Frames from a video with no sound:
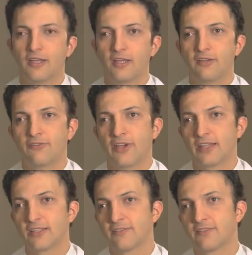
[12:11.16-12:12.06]
The
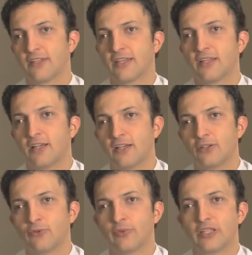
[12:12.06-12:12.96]
effect of
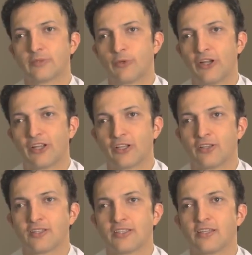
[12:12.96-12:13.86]
the LUMINESCE product
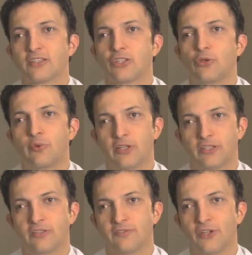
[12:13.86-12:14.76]
on the skin is
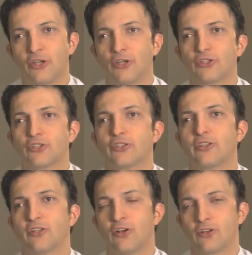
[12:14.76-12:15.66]
cumulative. So
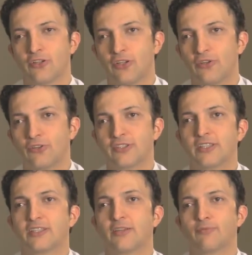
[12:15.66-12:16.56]
the longer you use
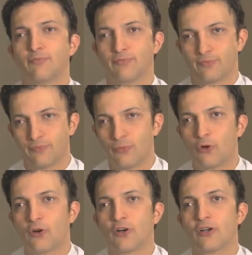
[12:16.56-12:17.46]
it, the
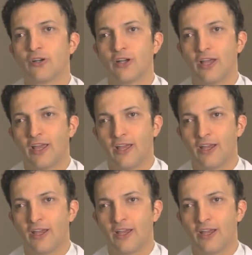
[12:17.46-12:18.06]
more